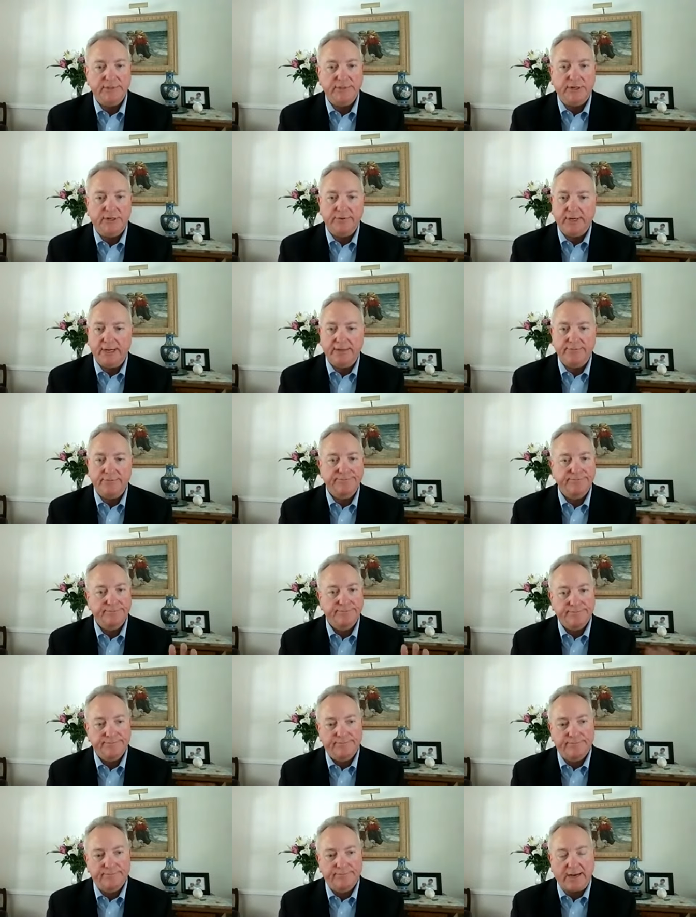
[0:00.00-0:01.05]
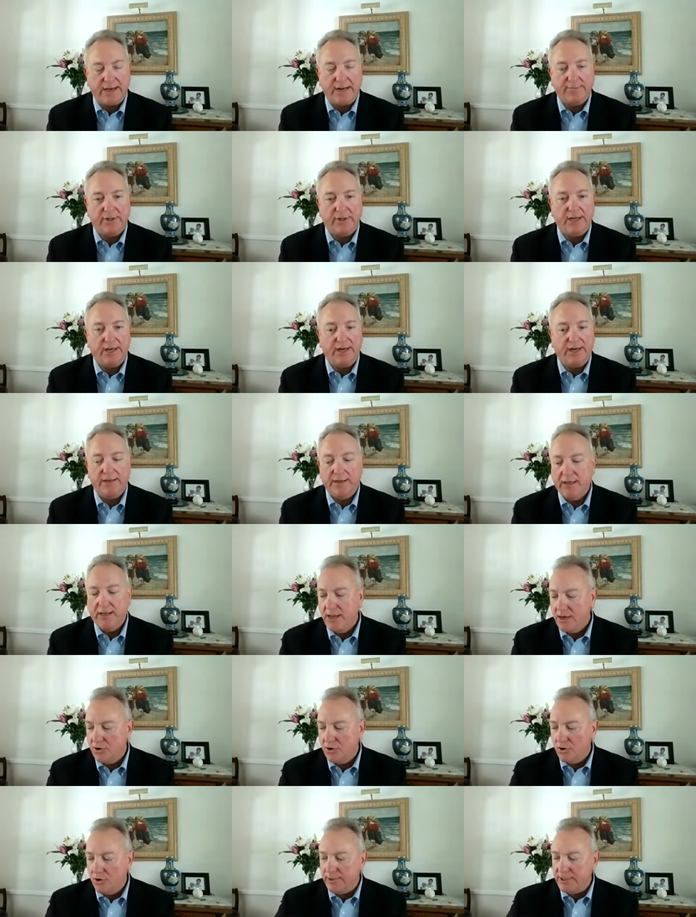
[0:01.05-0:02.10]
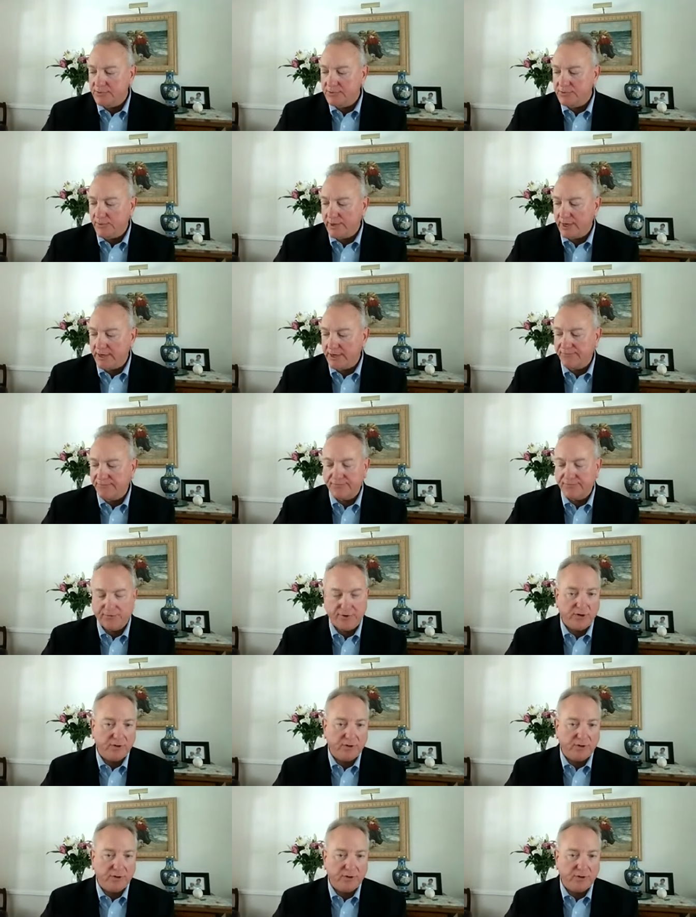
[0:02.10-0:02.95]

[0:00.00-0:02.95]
Okay, bottom line, nobody's waiting for your